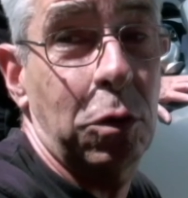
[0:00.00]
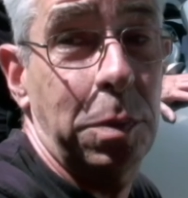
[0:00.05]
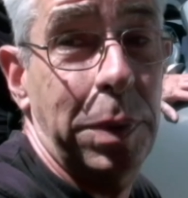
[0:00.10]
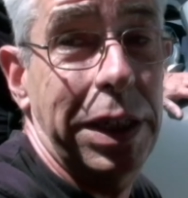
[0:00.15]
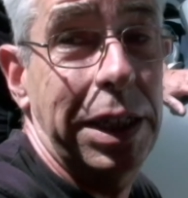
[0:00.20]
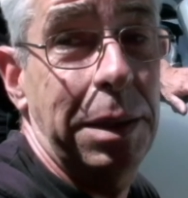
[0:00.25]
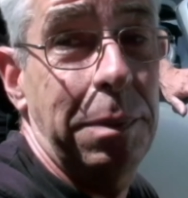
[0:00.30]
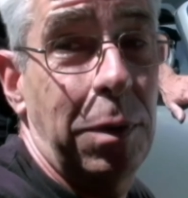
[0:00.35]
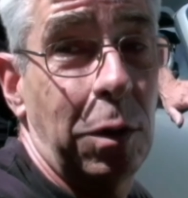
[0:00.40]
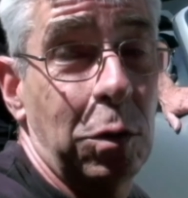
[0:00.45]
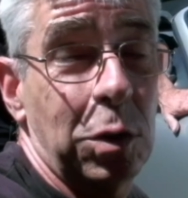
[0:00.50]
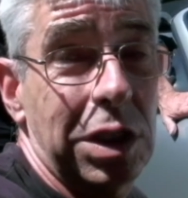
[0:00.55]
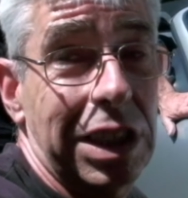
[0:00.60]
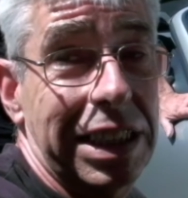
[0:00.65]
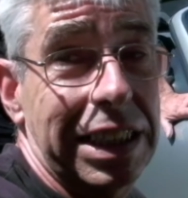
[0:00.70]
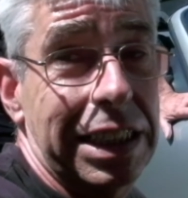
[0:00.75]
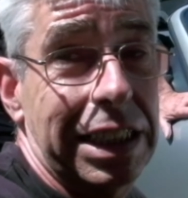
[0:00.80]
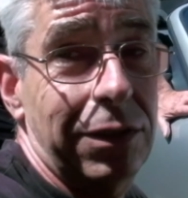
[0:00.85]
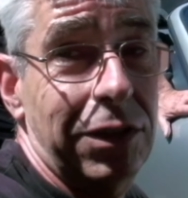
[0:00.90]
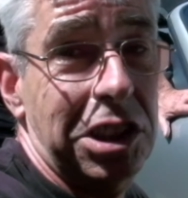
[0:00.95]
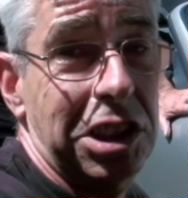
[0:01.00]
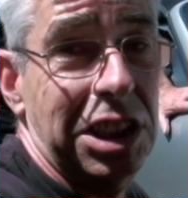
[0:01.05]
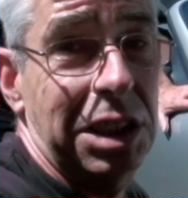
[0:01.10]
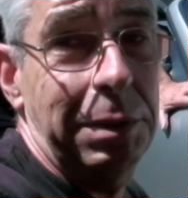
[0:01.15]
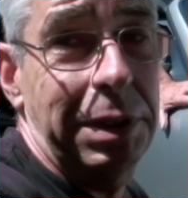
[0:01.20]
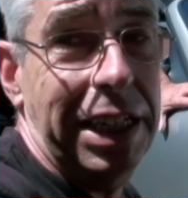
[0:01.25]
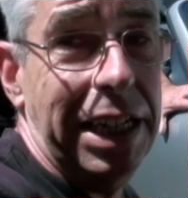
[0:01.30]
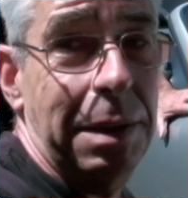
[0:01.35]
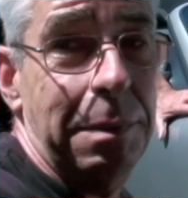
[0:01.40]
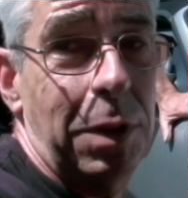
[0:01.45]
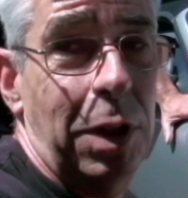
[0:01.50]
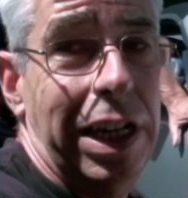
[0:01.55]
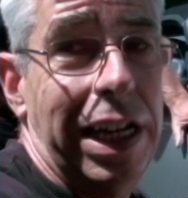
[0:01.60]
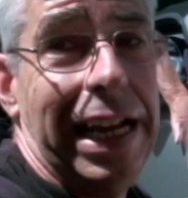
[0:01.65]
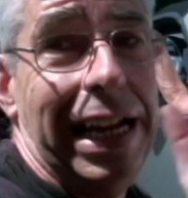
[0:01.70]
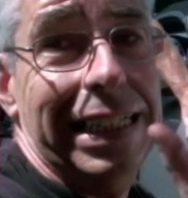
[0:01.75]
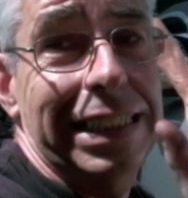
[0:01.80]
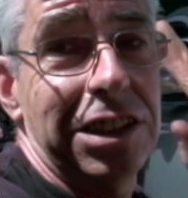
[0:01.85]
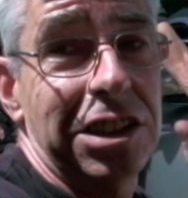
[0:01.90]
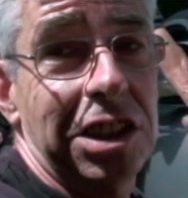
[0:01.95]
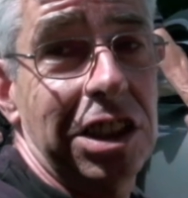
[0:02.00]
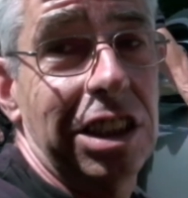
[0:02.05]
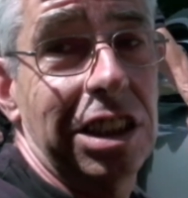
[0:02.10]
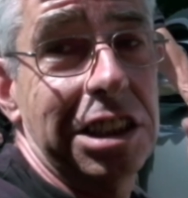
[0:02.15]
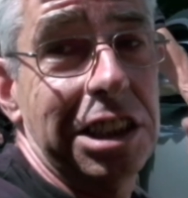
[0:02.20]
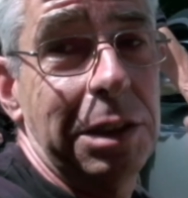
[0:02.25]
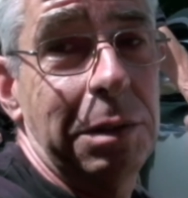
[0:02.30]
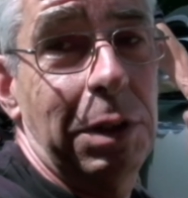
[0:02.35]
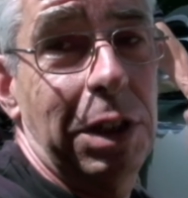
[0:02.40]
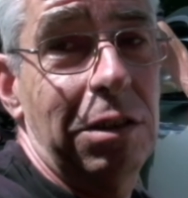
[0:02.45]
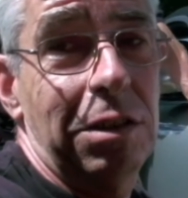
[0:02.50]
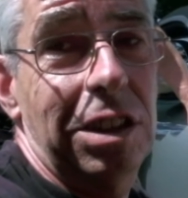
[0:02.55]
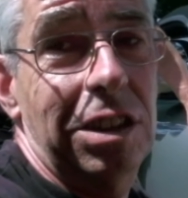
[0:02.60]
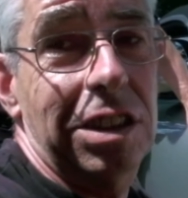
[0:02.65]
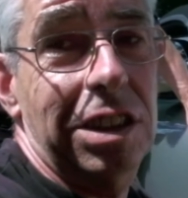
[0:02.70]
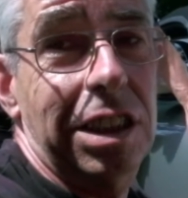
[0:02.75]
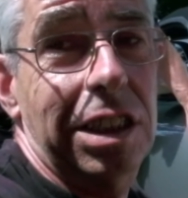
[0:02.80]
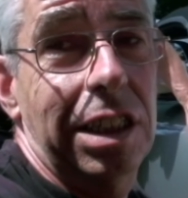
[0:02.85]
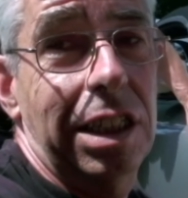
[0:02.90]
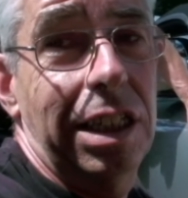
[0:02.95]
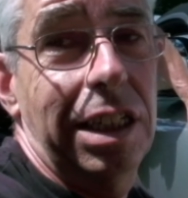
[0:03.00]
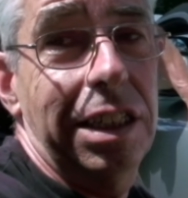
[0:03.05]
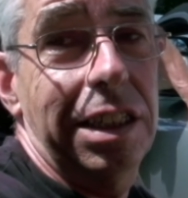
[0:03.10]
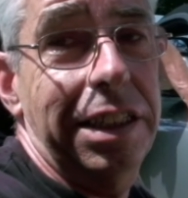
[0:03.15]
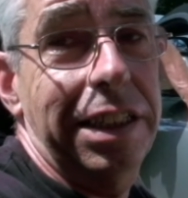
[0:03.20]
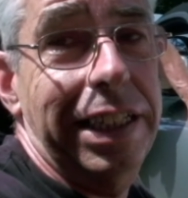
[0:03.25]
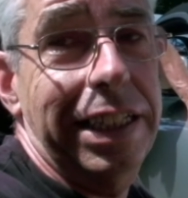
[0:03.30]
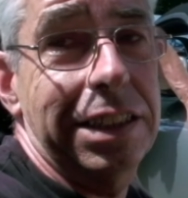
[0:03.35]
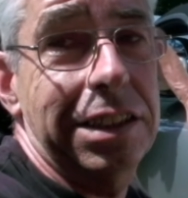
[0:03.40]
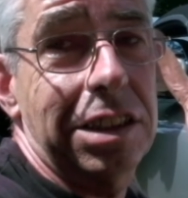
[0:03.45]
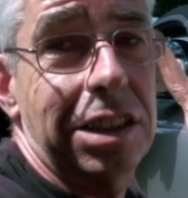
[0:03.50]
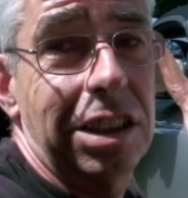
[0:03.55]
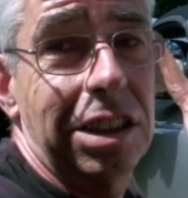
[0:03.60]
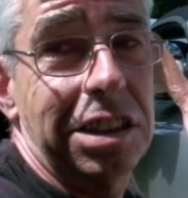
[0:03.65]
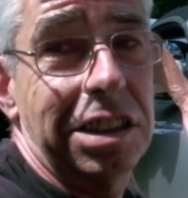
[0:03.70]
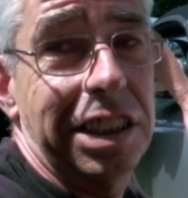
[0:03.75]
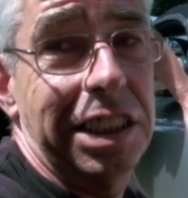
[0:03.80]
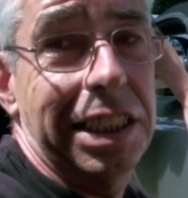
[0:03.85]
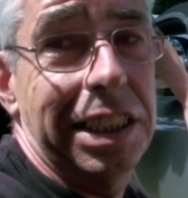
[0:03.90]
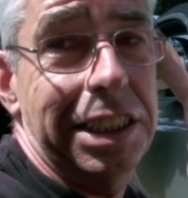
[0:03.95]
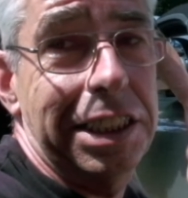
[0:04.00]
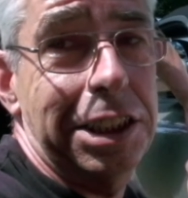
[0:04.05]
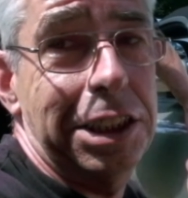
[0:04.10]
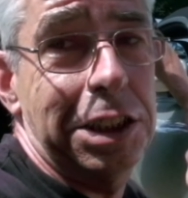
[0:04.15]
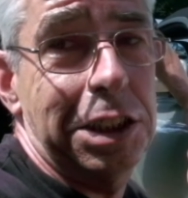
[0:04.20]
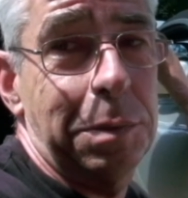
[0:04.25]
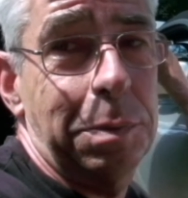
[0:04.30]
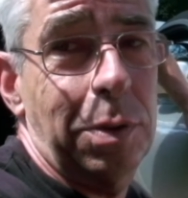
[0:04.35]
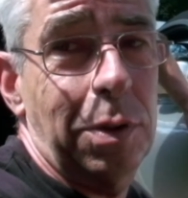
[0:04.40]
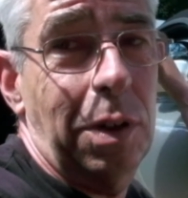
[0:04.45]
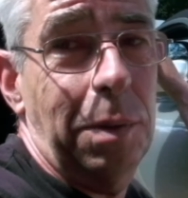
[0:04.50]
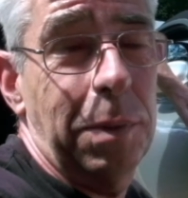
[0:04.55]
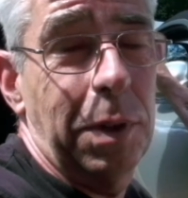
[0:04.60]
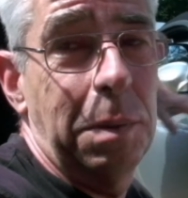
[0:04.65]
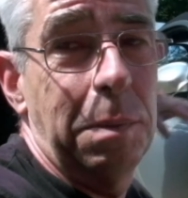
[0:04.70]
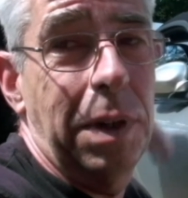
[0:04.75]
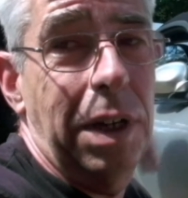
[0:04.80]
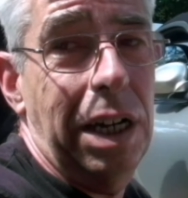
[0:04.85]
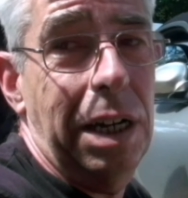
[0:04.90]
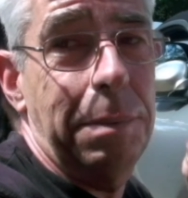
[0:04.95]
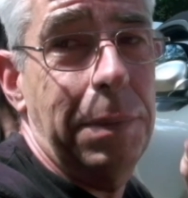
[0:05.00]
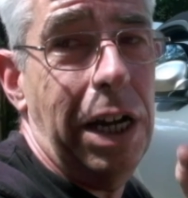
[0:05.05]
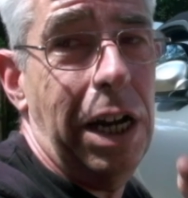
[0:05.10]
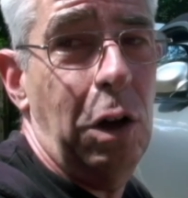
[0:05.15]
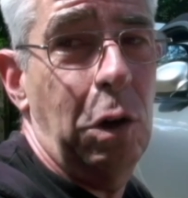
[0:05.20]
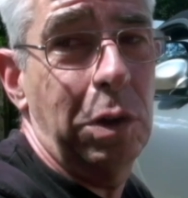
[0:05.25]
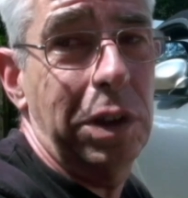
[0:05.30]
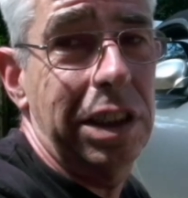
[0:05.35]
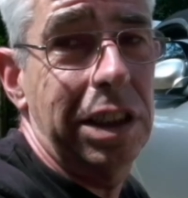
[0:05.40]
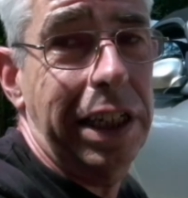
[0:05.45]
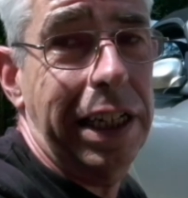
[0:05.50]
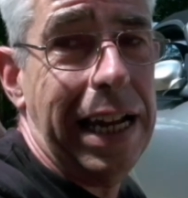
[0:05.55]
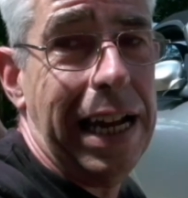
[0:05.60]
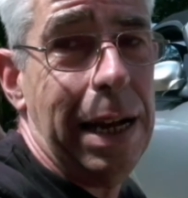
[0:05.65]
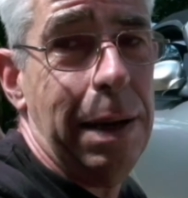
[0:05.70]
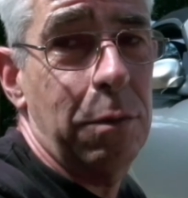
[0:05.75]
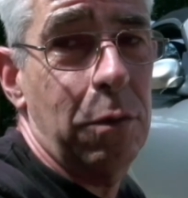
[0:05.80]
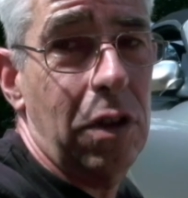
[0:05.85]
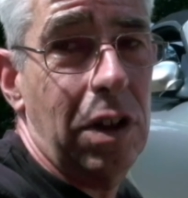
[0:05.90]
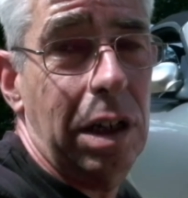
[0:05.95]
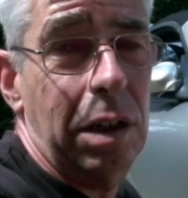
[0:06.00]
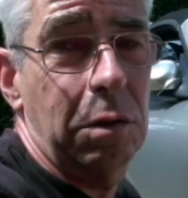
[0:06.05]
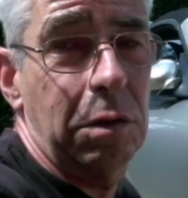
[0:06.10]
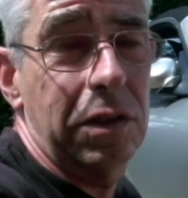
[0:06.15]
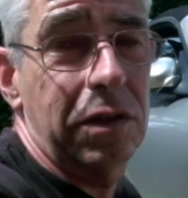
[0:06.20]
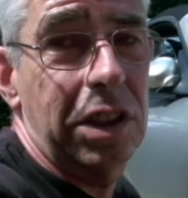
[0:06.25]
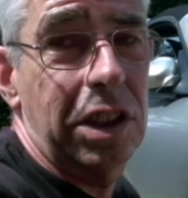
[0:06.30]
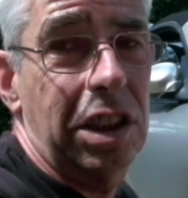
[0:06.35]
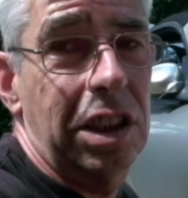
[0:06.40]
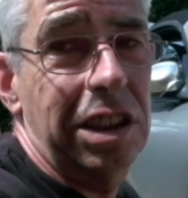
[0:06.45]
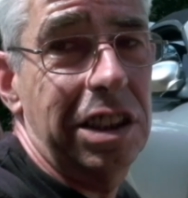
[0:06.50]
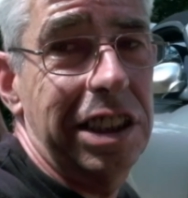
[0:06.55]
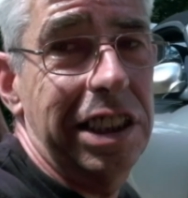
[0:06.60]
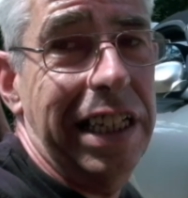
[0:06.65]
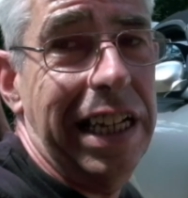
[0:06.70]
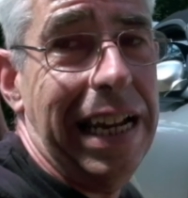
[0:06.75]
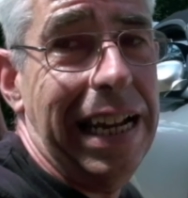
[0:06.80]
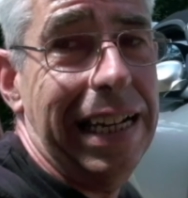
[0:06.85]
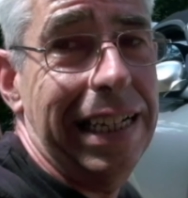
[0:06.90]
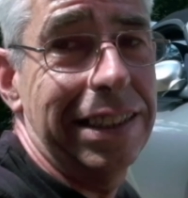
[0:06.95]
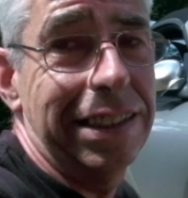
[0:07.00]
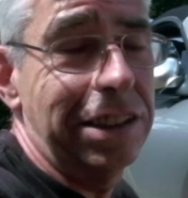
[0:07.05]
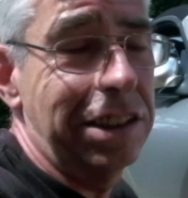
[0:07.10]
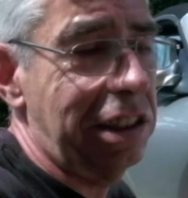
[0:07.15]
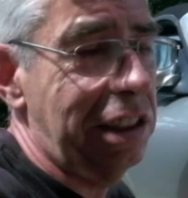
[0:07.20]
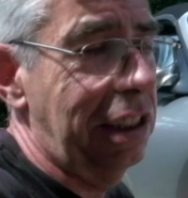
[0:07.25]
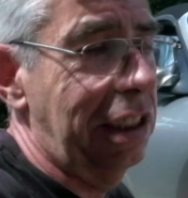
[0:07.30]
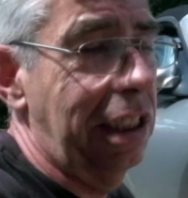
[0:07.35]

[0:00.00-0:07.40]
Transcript: people say they never see me get my hands dirty. Well, look, they're dirty. Now, this is the problem. I'm holding the camera with dirty hands.